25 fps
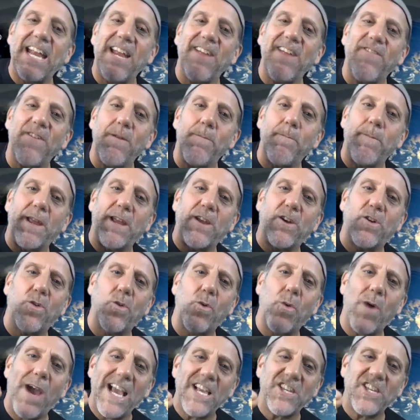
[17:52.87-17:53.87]
even be
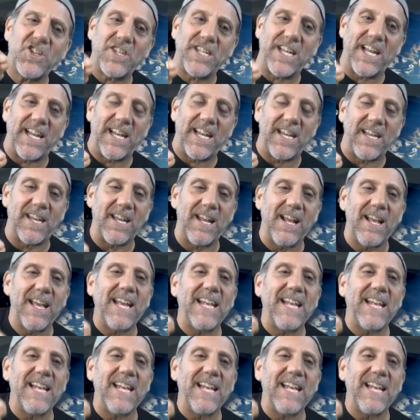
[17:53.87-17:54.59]
questioned